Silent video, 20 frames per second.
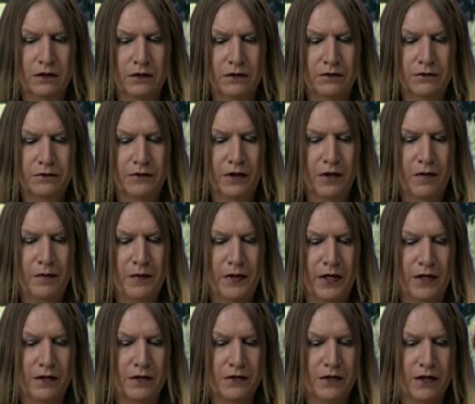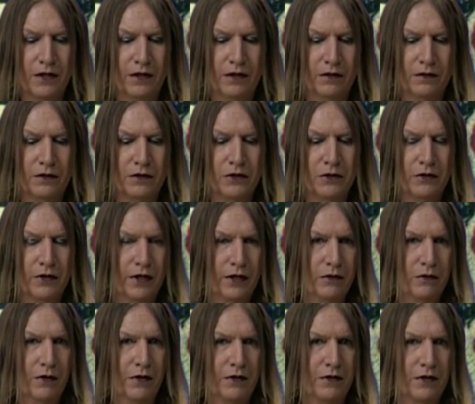Philippines are doing
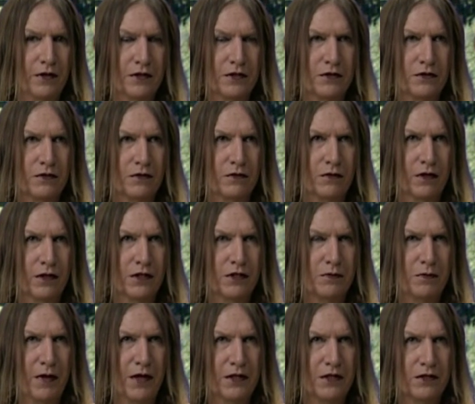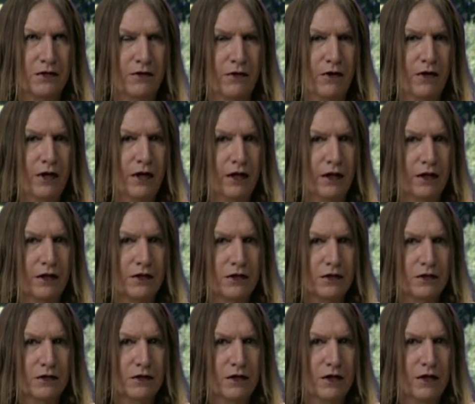with this expensive oil?
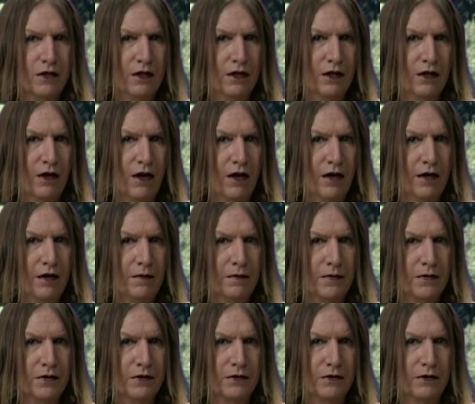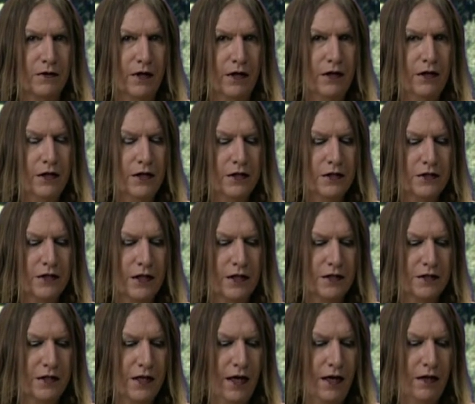It's gone up to
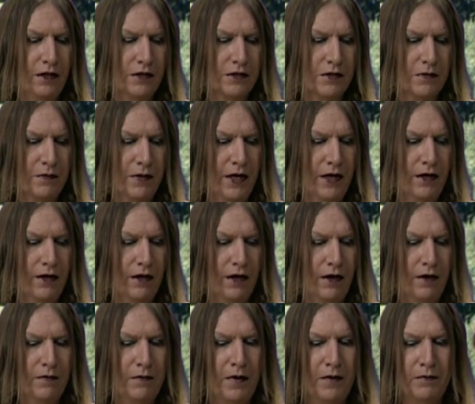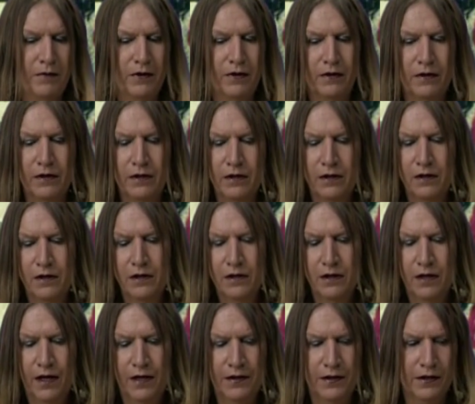$106 a barrel.
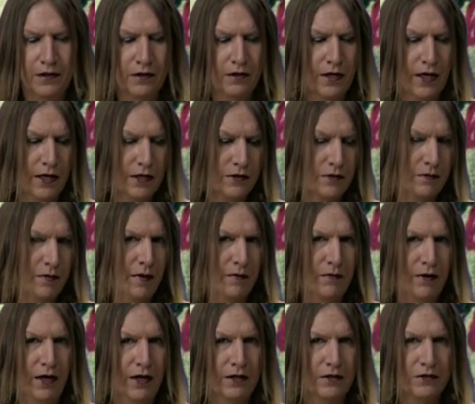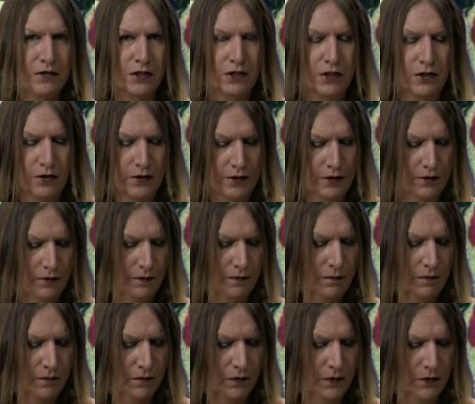I think you guys remember I used to show you
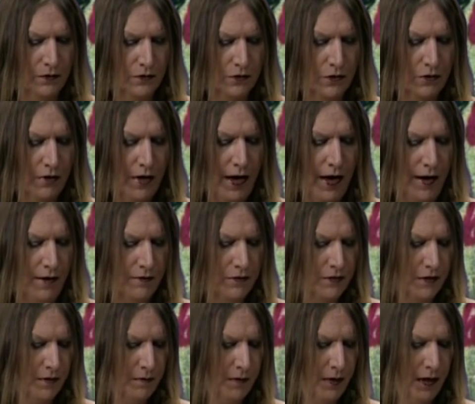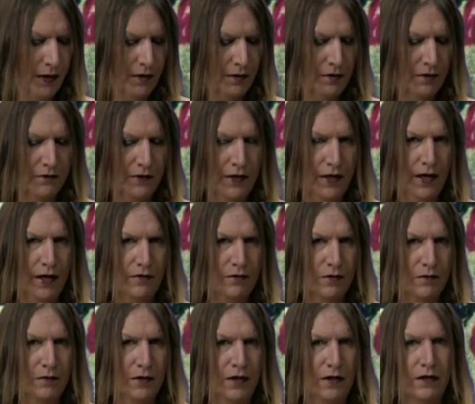those graphs. I don't know if I have
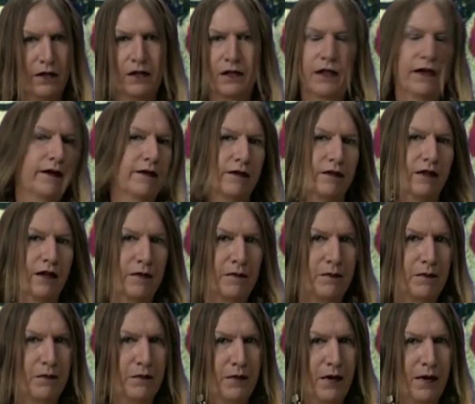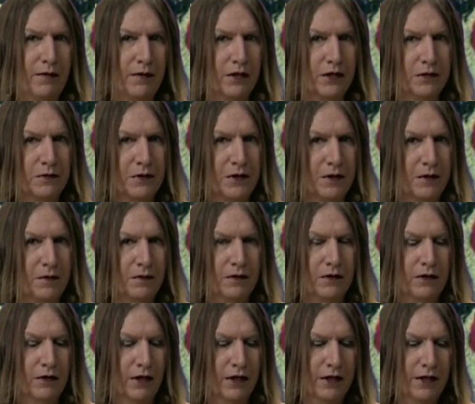one, but like they publish them in the
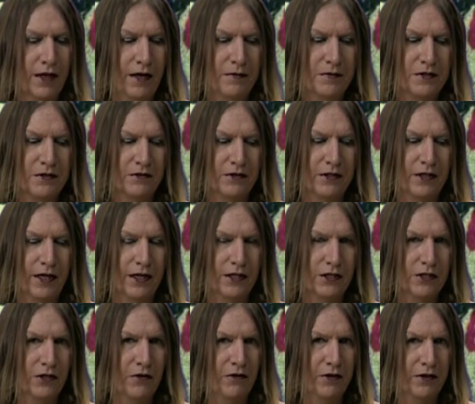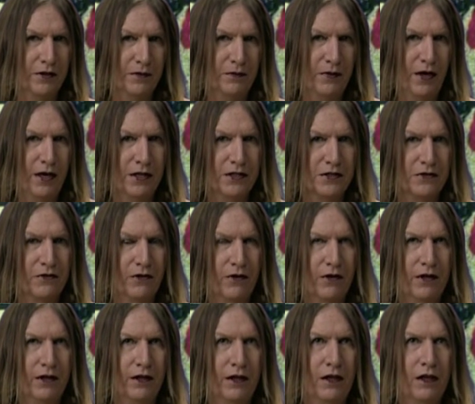New York Times every day showing the price of
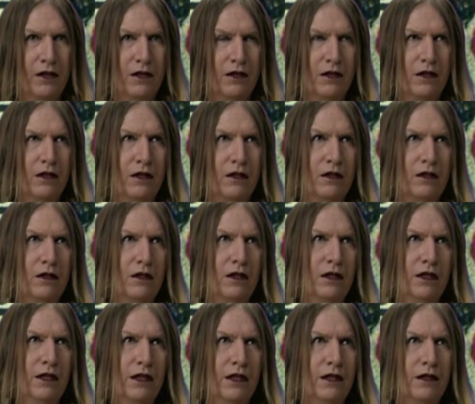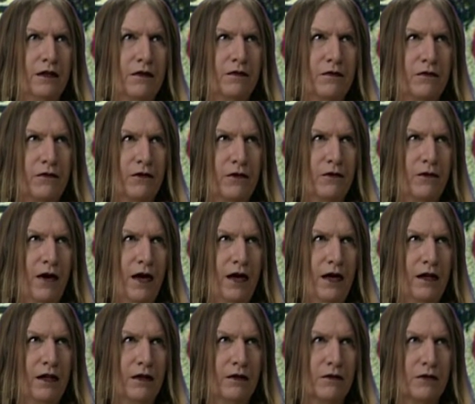oil. And for a
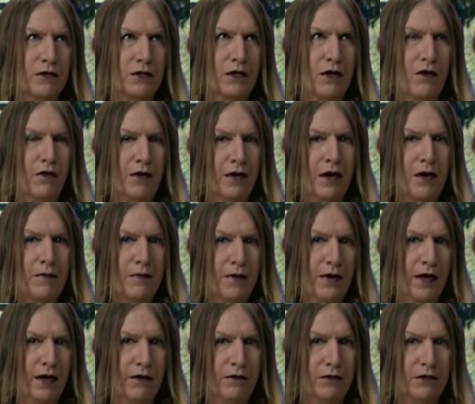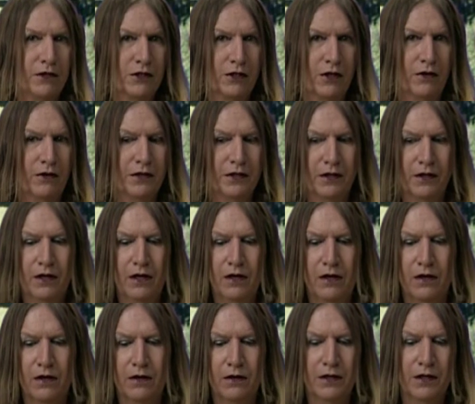while it was going up, and I was showing you,
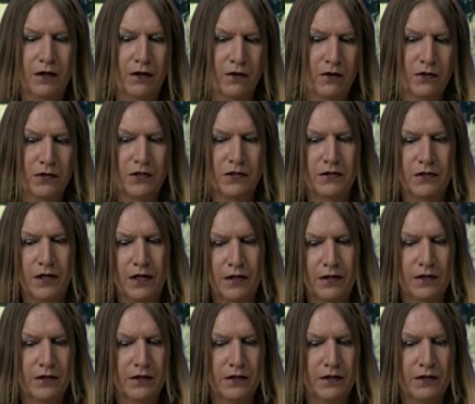uh-oh, you know, this is it.